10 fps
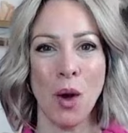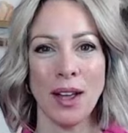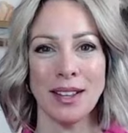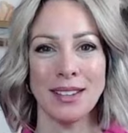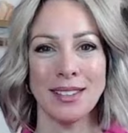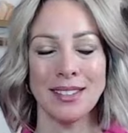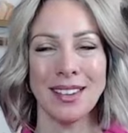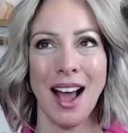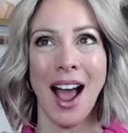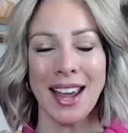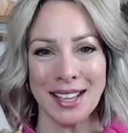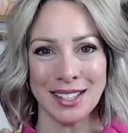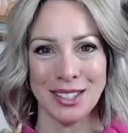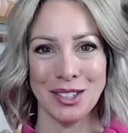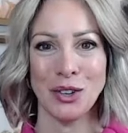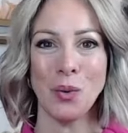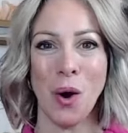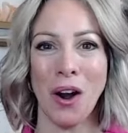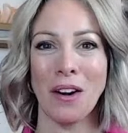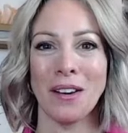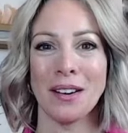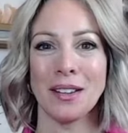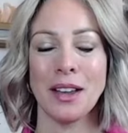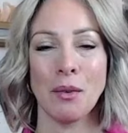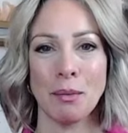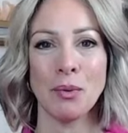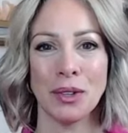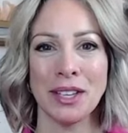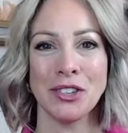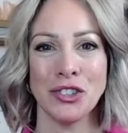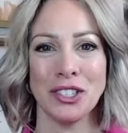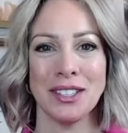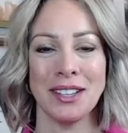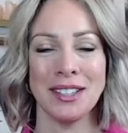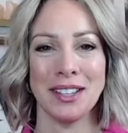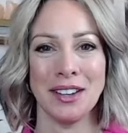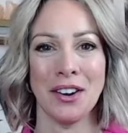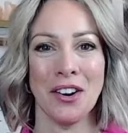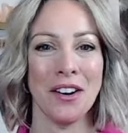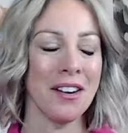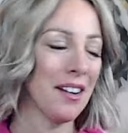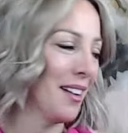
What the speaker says: what height you are, that would be really interesting to hear.